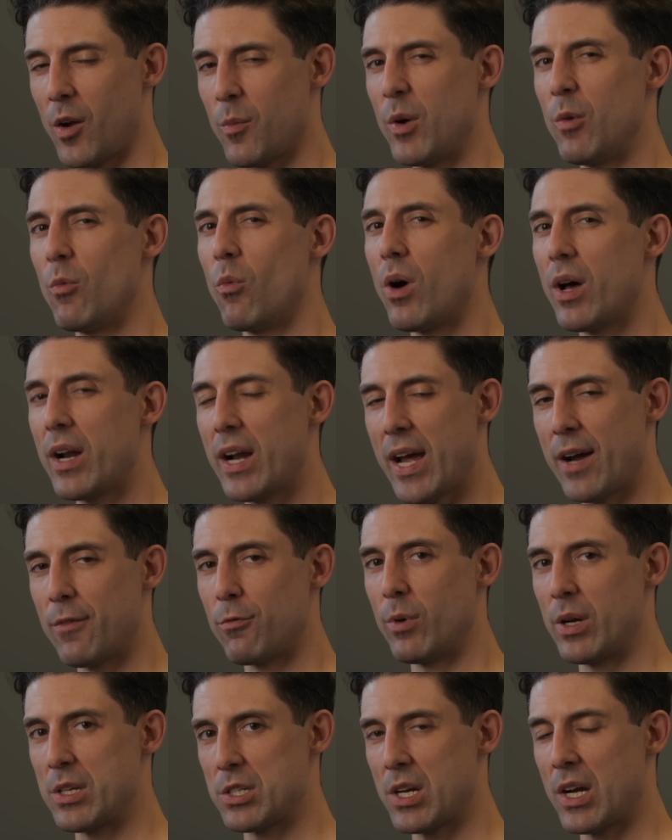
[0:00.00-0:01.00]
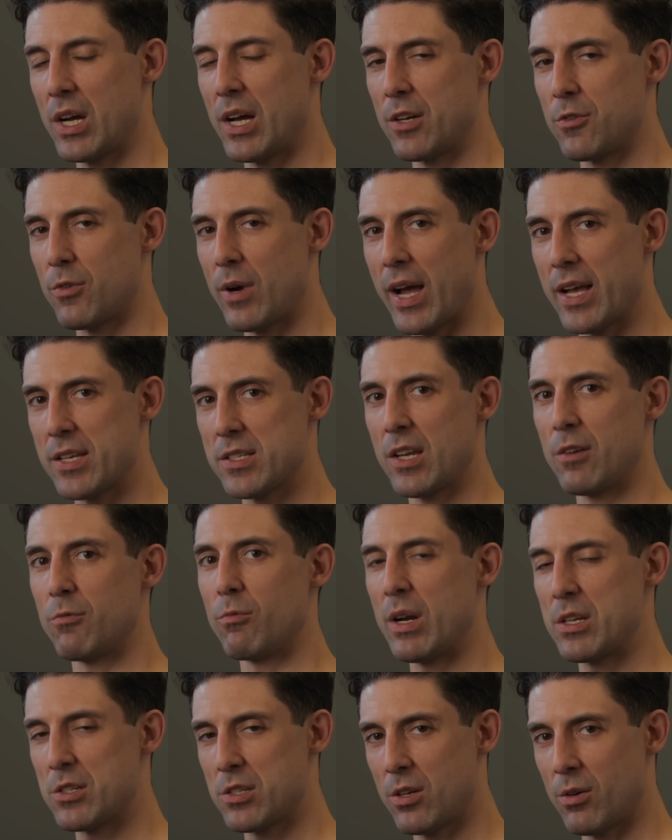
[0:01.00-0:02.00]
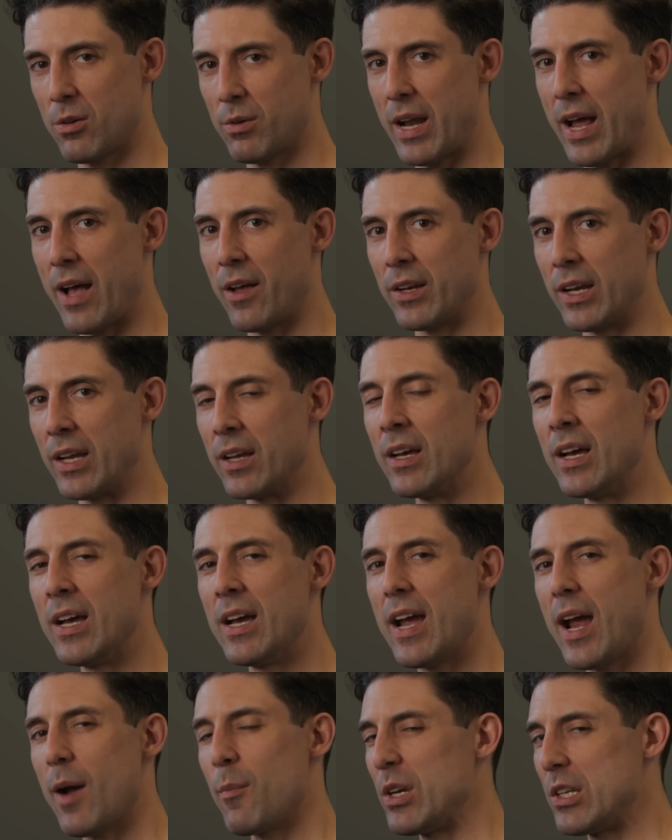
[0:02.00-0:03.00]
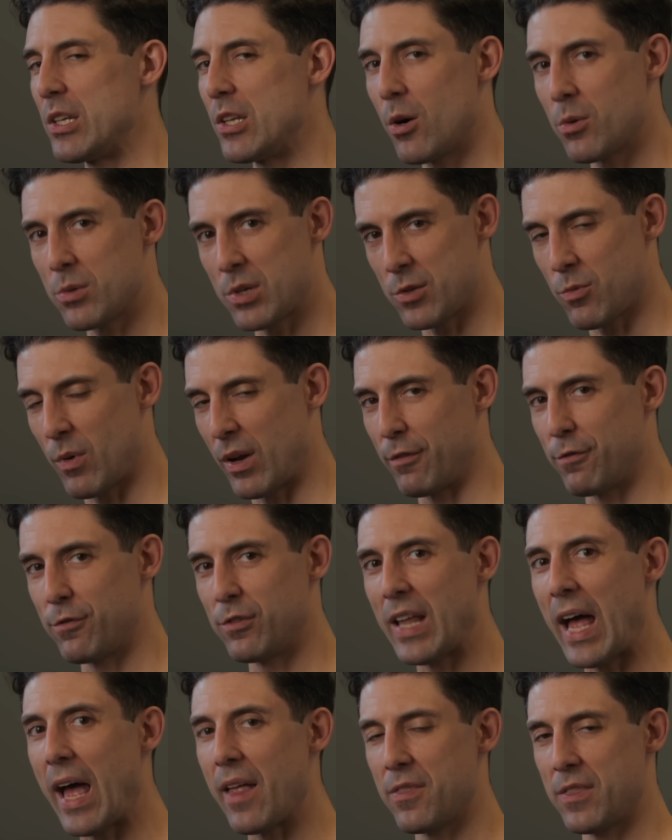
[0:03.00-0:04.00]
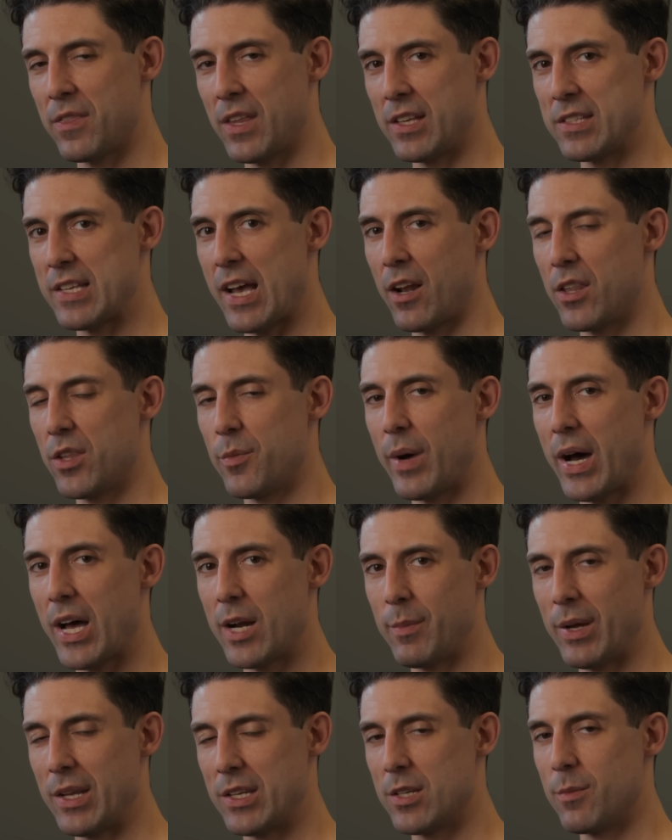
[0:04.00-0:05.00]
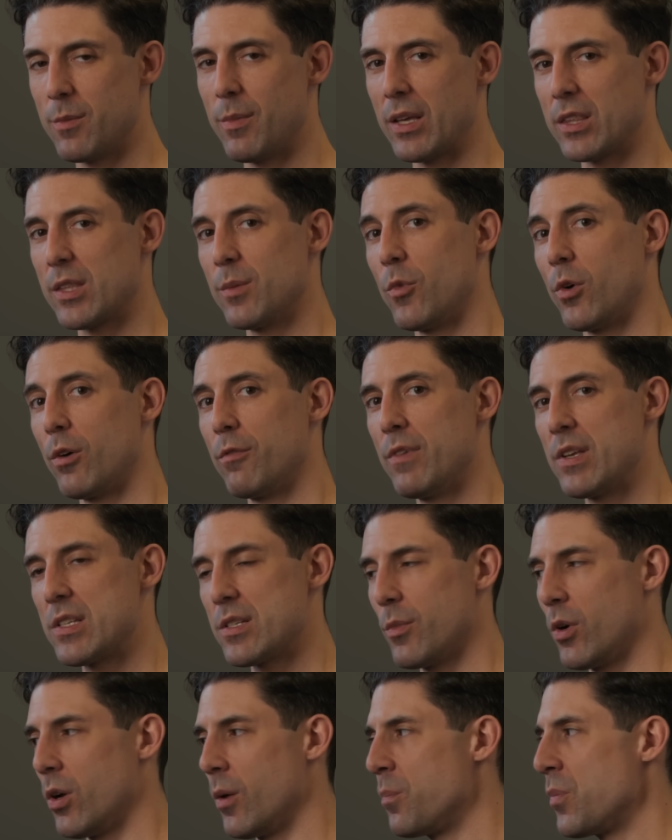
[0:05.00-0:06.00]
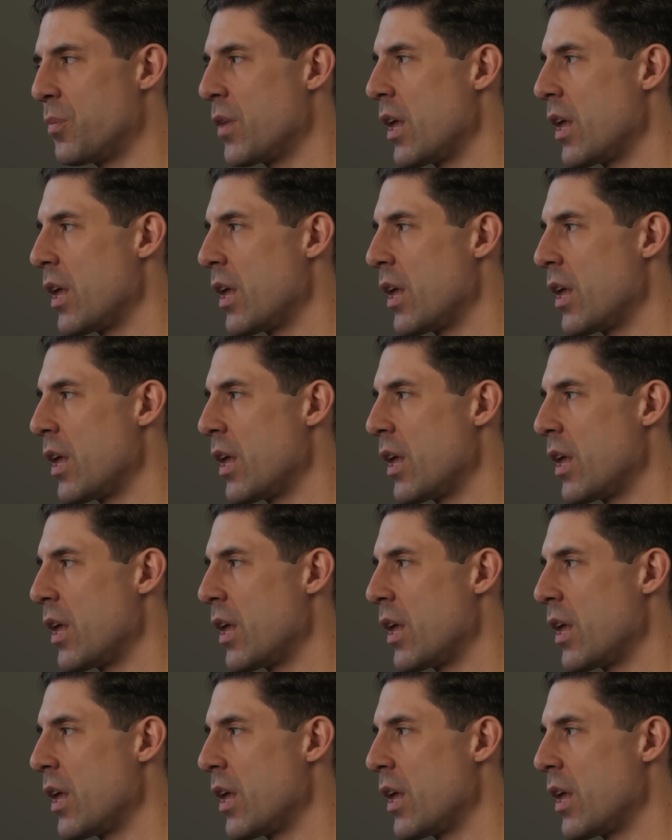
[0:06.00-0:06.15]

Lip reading: We want to have rich contrast and rich tonality. And we don't just want to flatten things out in the bottom end to make them more visible.